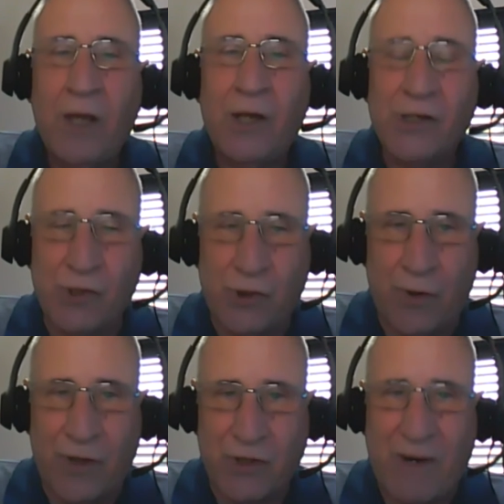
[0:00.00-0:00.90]
to
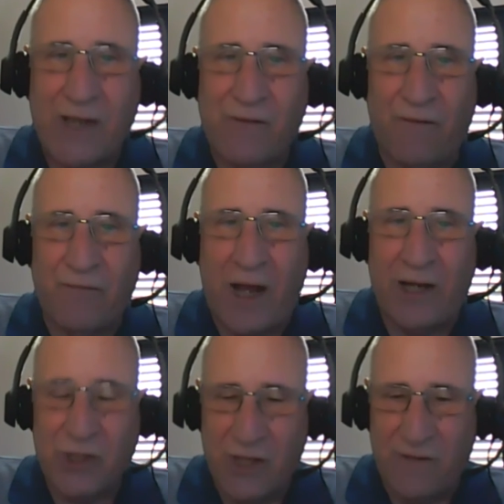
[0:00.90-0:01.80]
do the transfer of
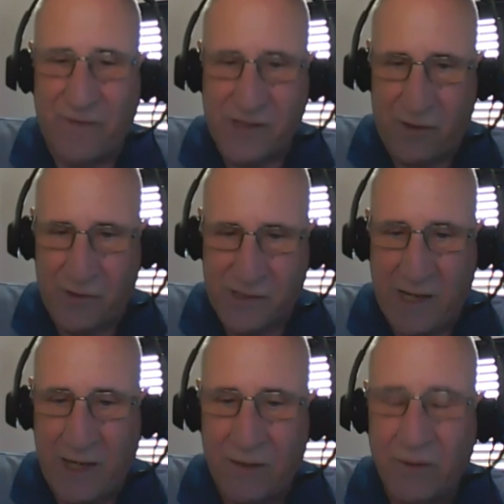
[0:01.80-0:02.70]
knowledge in a physical
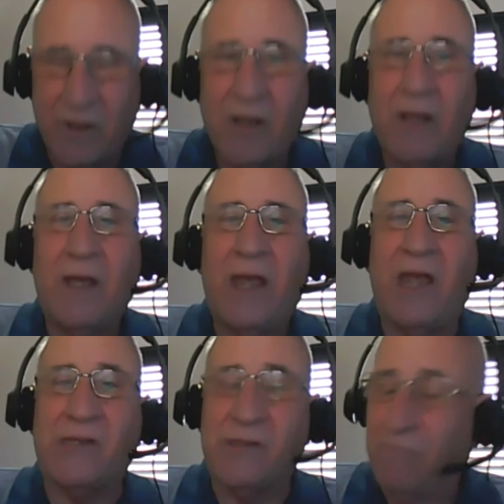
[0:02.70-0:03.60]
setting.
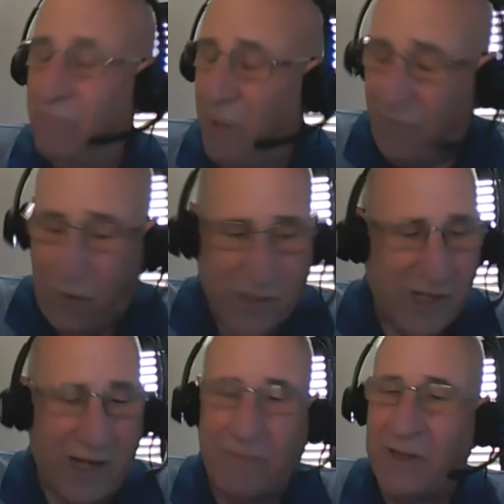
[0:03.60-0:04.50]
It's, of course,
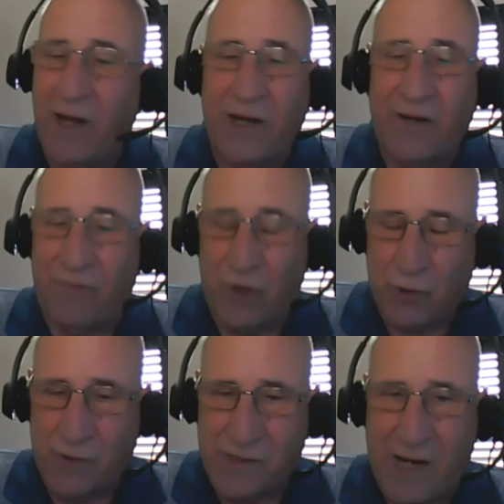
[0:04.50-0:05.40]
it can be done in a
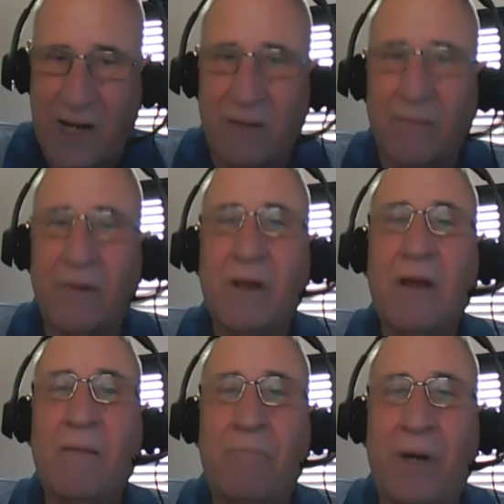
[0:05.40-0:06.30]
virtual setting,
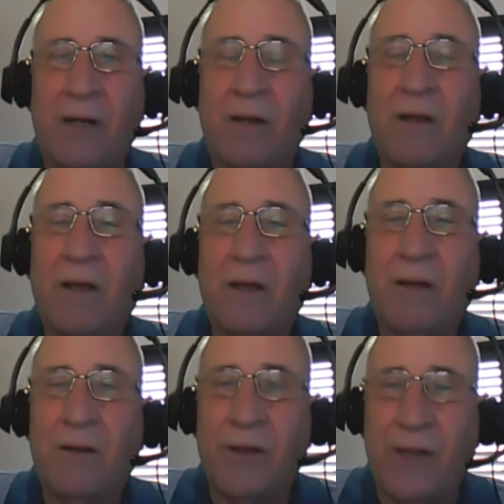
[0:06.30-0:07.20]
but
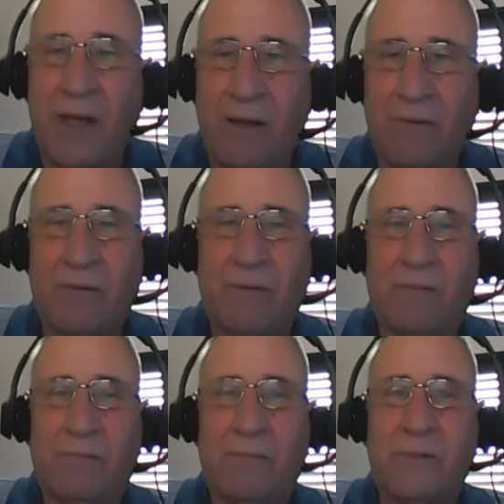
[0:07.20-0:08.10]
the
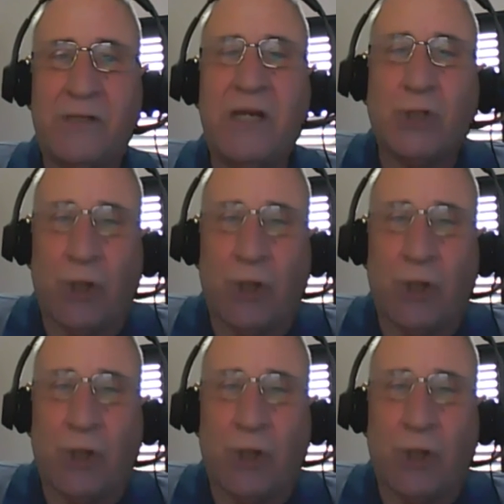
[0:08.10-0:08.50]
teacher,